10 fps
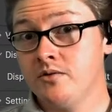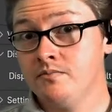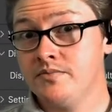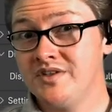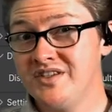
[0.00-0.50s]

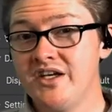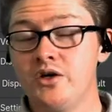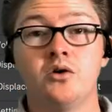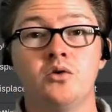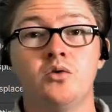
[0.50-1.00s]

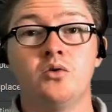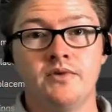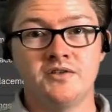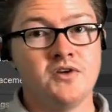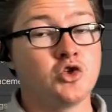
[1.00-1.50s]
0 is
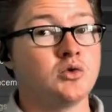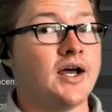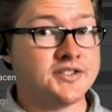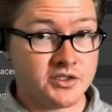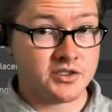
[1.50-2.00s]
visualized
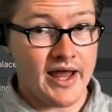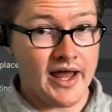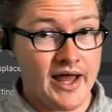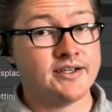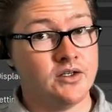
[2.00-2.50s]
as black
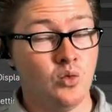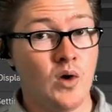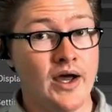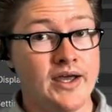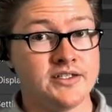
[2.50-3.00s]
and
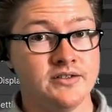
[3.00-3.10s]
white.